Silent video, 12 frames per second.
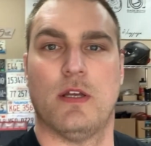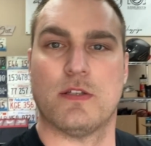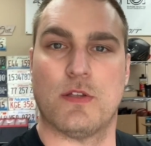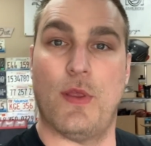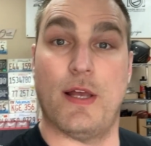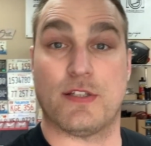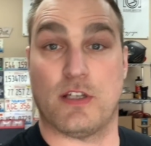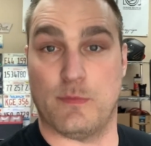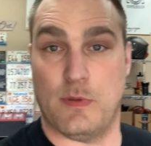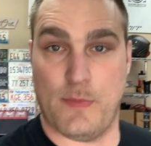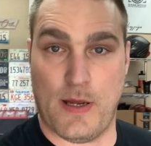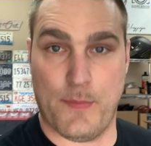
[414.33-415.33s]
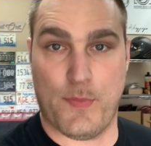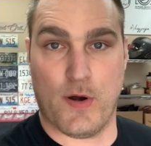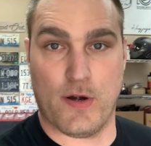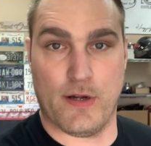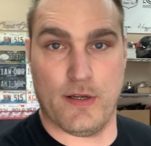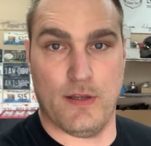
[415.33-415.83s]
So that's going to be my
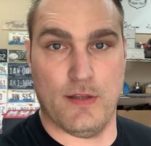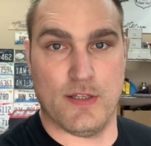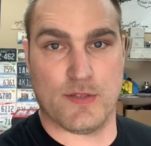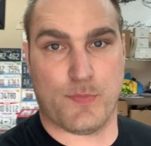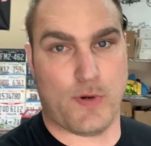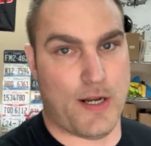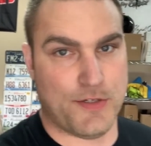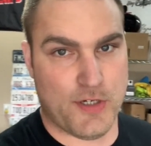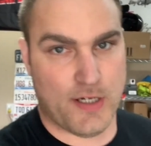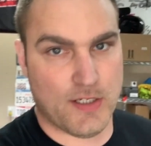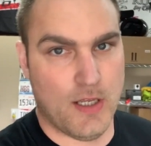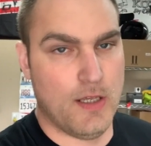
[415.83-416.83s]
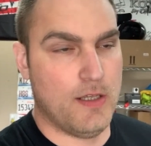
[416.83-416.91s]
part in this project.